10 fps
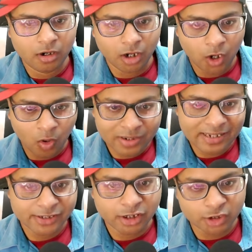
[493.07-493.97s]
Not
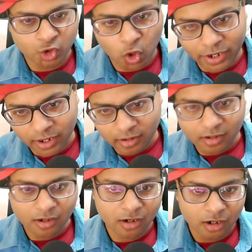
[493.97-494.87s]
as joiner,
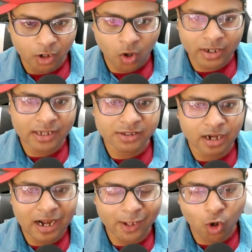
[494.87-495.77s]
not as
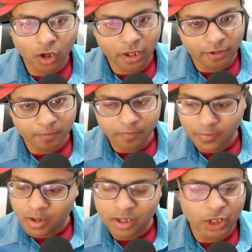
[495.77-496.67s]
rally caller.
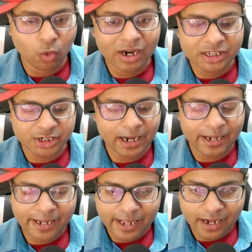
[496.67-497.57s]
You are
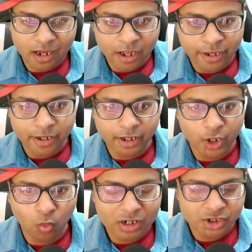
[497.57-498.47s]
Gen 10,
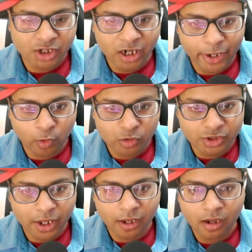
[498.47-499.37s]
you are still
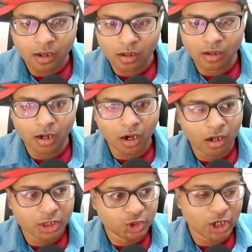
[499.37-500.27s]
using
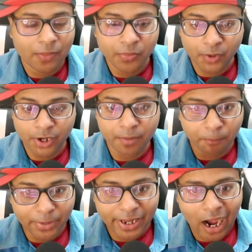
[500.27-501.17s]
Gen 3
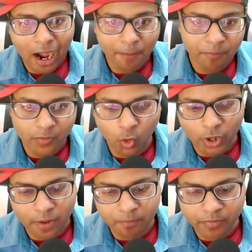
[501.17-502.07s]
Mia. Okay,